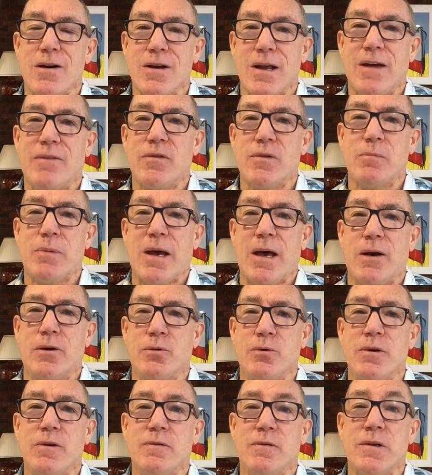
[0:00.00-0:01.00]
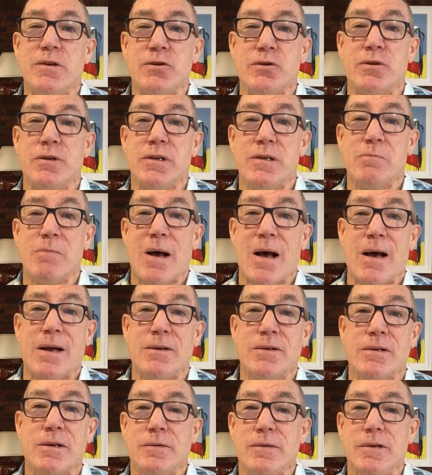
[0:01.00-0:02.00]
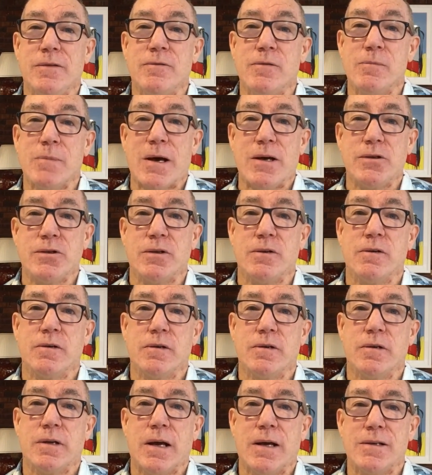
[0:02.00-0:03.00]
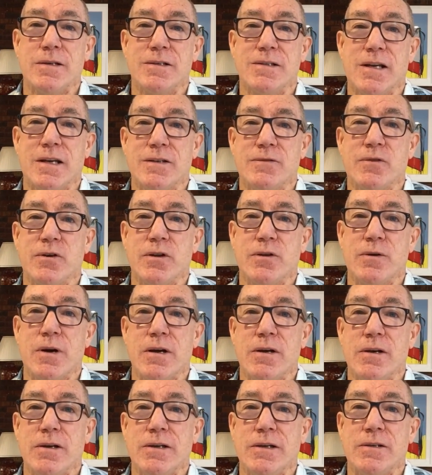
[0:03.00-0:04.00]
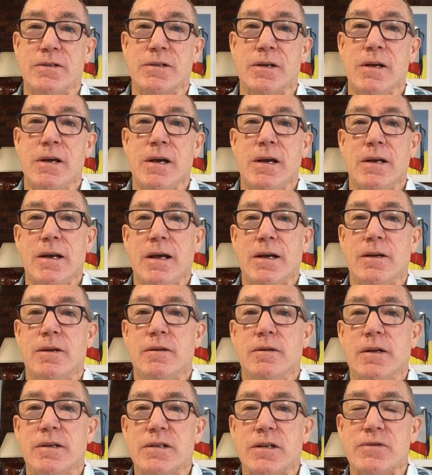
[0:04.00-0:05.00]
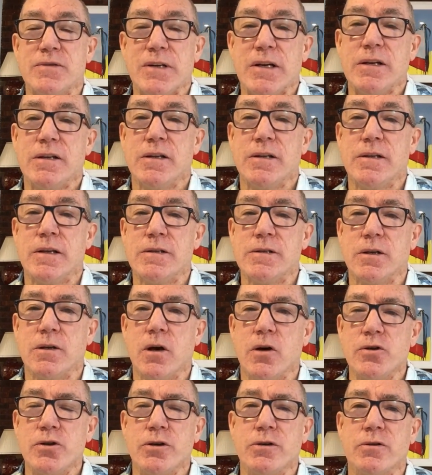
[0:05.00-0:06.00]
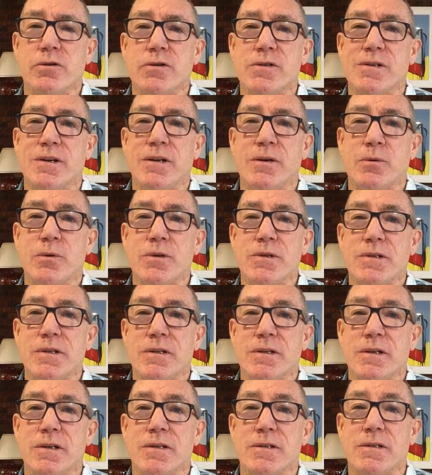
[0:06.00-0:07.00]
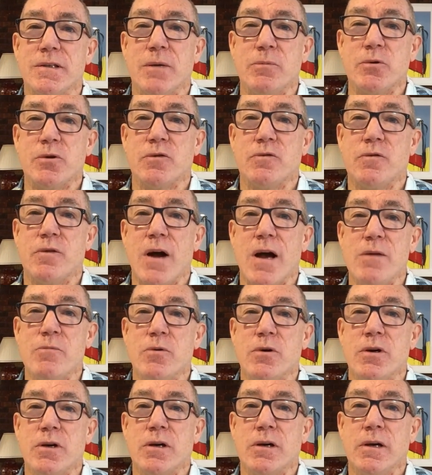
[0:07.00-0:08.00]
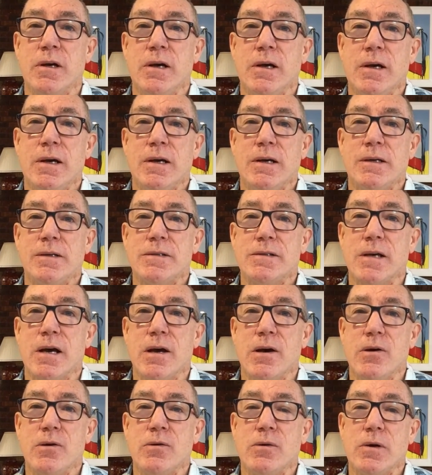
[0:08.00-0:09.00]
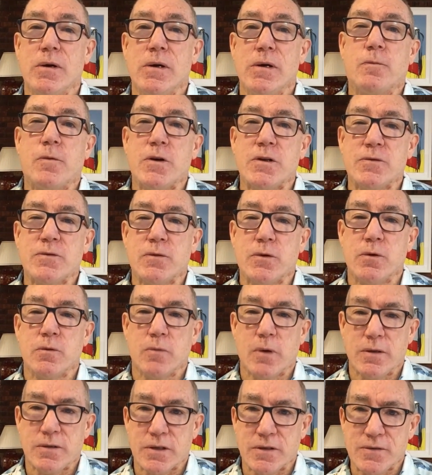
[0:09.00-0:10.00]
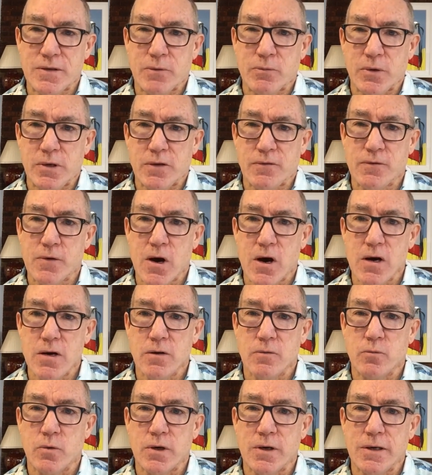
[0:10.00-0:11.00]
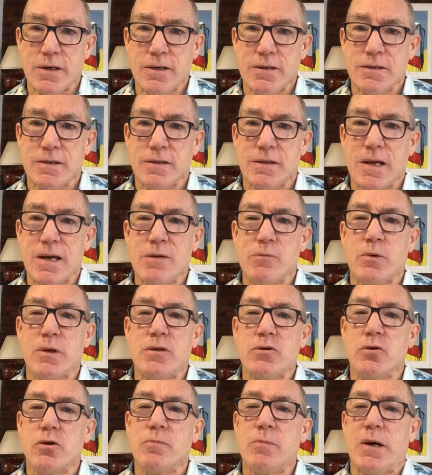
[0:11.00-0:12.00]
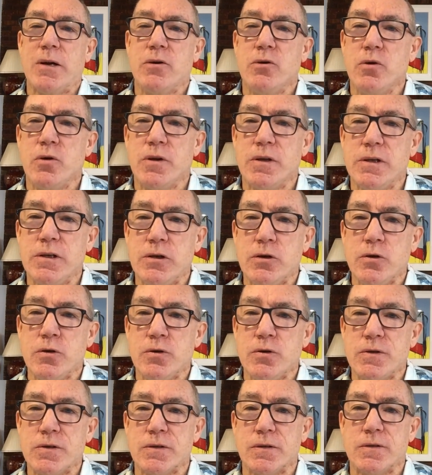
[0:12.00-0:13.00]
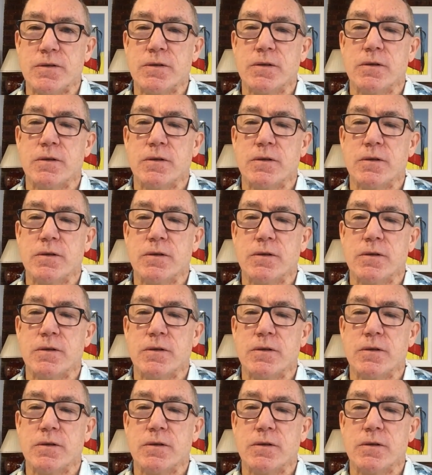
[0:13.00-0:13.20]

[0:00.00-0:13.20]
have the power to individually demand information to satisfy their own needs. Now, as I said, there's a logical sequence in the Conceptual Framework. So first of all, as I said, we define what it is, then we talk about who are the users.